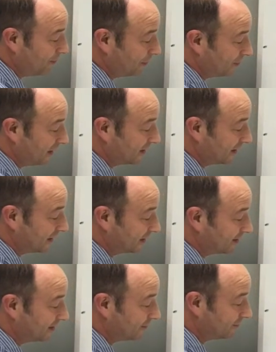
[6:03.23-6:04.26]
up like
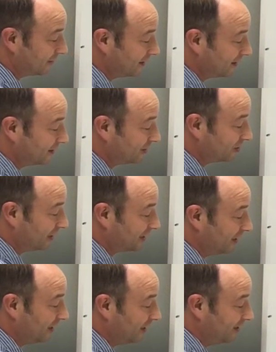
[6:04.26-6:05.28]
this, straight
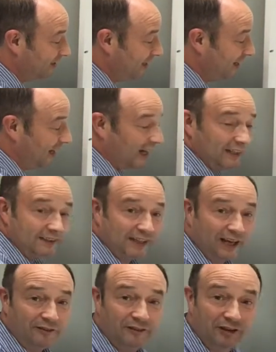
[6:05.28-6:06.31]
line, and
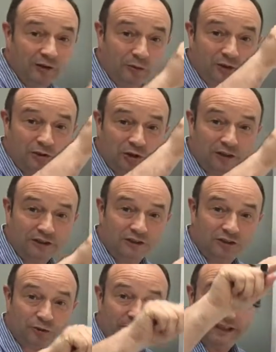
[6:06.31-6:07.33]
then we'll draw the
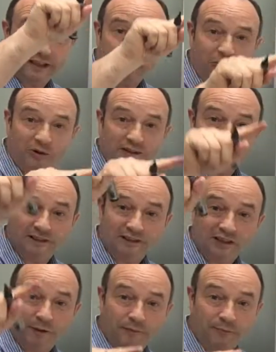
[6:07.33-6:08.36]
3 little points on the
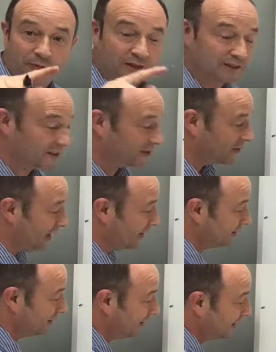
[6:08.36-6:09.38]
top of the prince's
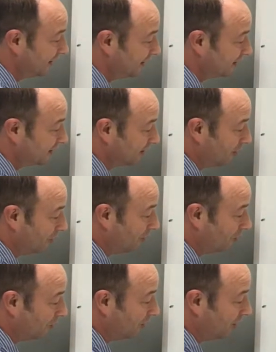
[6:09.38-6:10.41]
crown. So
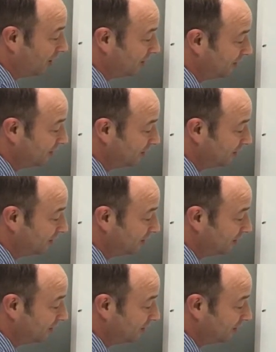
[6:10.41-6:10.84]
1,